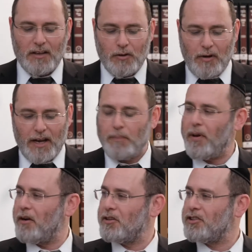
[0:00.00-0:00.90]
to write a
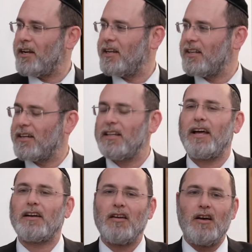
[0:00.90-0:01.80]
perush on it and
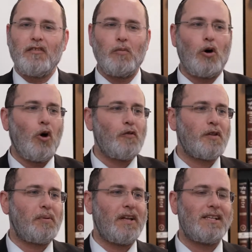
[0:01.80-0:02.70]
collect from all over
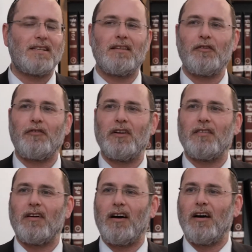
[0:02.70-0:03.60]
the place the
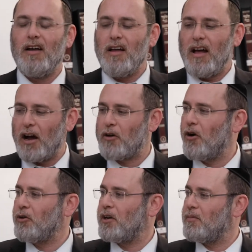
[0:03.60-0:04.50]
different
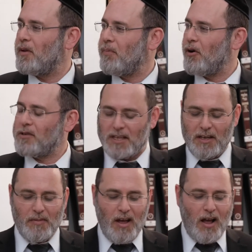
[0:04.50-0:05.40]
achronim and
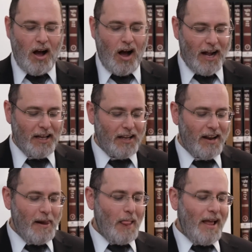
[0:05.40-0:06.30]
poskim on
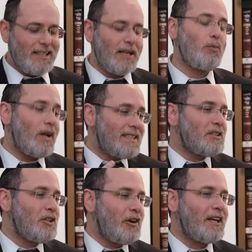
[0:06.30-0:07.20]
it. He said, once I
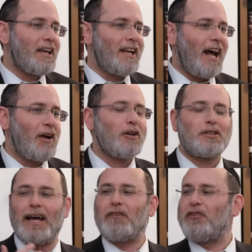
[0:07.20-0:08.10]
was learning it, I also
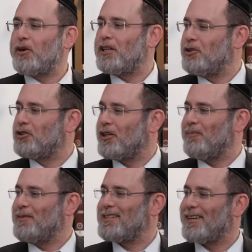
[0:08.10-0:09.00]
had a few chidushim.
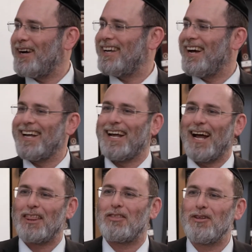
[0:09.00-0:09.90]
So
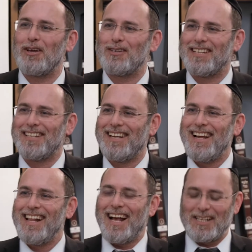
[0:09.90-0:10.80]
I threw those in
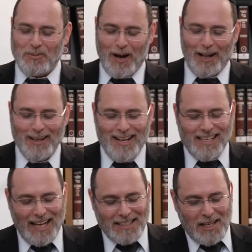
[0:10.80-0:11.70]
as well.
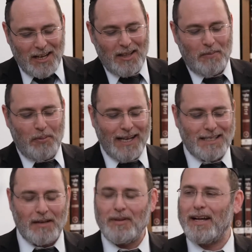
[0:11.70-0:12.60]
So that's the
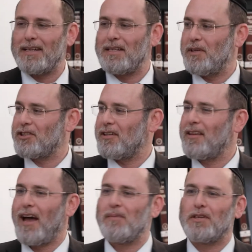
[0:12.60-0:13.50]
Brisa de Melechas HaMishkan. The
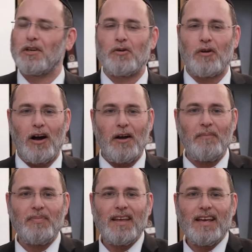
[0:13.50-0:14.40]
Taama de Kra
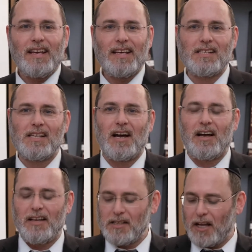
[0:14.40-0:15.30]
is
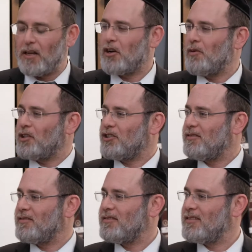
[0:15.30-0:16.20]
on the Chumash.
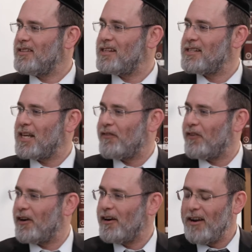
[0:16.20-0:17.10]
It's
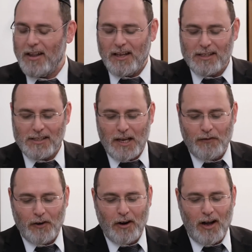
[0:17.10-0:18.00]
his
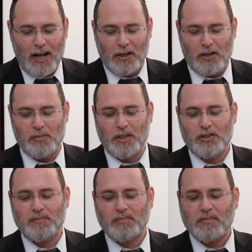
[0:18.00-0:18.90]
sefer on the
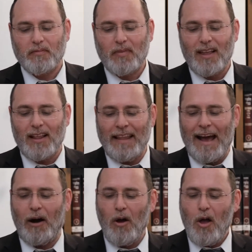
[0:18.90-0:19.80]
Chumash.
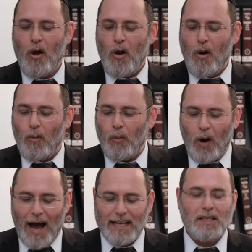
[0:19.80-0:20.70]
Now,
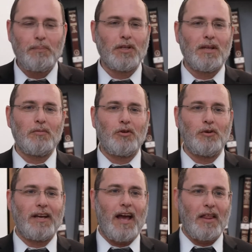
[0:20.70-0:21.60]
why did he put them two
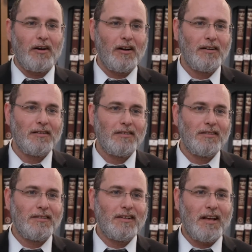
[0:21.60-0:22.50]
together?
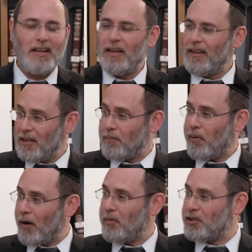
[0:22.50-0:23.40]
Okay, he did
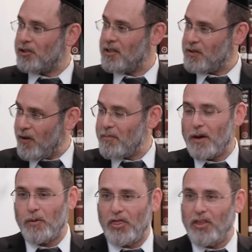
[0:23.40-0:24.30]
publish svarim
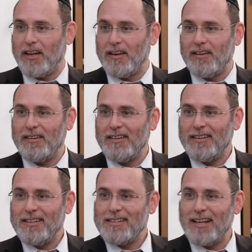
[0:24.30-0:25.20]
that were thin.
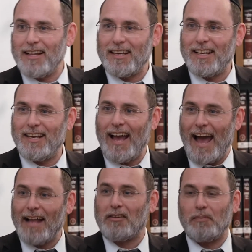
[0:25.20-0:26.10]
It's not like he
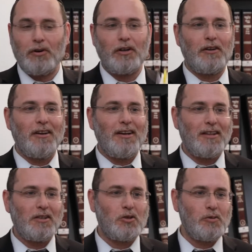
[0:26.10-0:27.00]
had to put
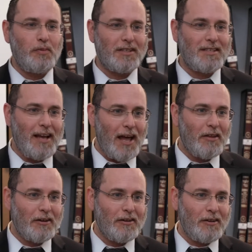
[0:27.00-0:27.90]
these 2 books
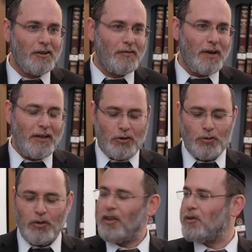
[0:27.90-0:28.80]
together. He could have made
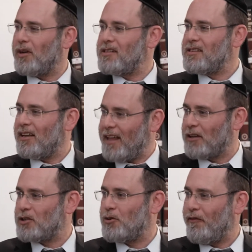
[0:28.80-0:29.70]
2 thin ones. Okay, now
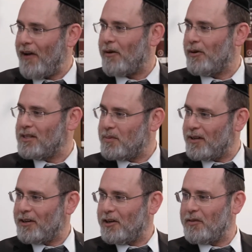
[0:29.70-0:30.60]
it's 2 fat ones,
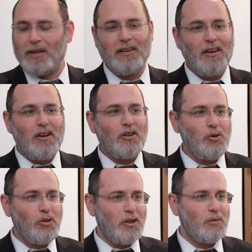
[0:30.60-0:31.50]
but it could have been
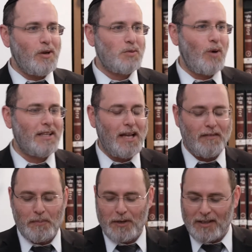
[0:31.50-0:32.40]
2 thin ones. Why did he have
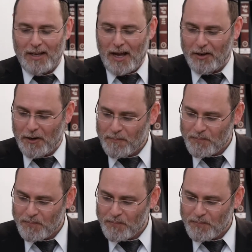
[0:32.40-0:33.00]
to put it together?